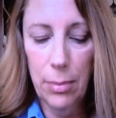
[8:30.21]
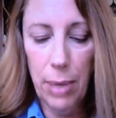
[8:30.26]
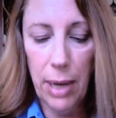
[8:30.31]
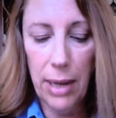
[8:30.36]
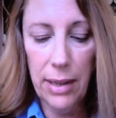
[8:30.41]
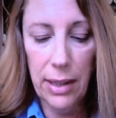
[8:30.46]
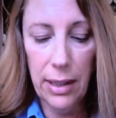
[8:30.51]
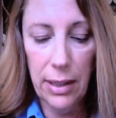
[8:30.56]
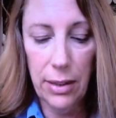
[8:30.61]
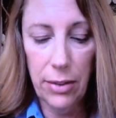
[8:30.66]

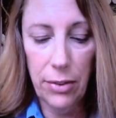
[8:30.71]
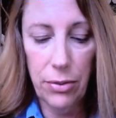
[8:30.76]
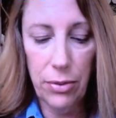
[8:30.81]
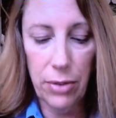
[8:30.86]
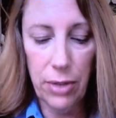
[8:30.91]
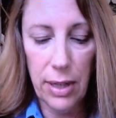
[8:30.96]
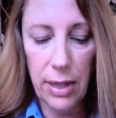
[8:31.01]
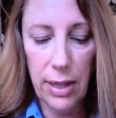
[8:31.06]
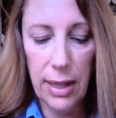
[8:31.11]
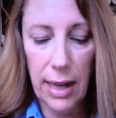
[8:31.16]
by the
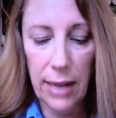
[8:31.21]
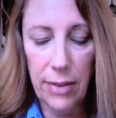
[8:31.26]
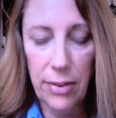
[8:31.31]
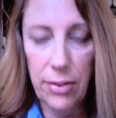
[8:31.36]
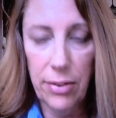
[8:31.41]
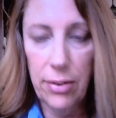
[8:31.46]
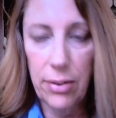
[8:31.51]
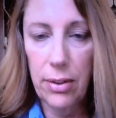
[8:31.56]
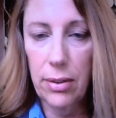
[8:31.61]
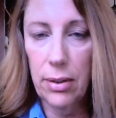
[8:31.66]
industry
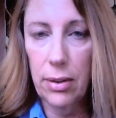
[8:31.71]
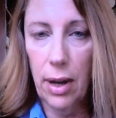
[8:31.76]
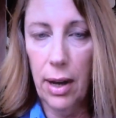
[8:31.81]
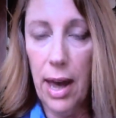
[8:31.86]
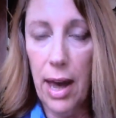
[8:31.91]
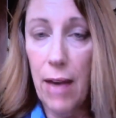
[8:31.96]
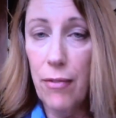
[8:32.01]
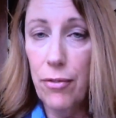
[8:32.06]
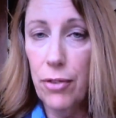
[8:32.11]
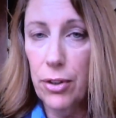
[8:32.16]
against
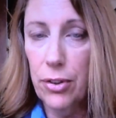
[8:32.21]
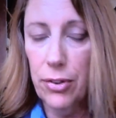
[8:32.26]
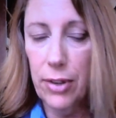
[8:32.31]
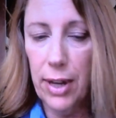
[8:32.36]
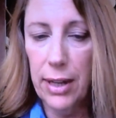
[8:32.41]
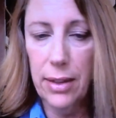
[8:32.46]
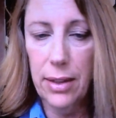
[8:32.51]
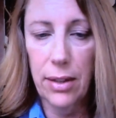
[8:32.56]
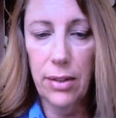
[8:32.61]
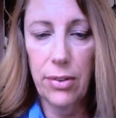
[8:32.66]
efforts
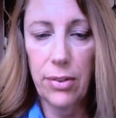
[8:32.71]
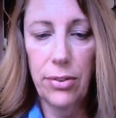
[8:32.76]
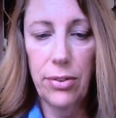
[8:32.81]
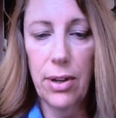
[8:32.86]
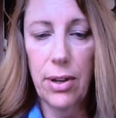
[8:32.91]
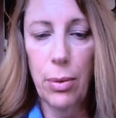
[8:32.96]
like this.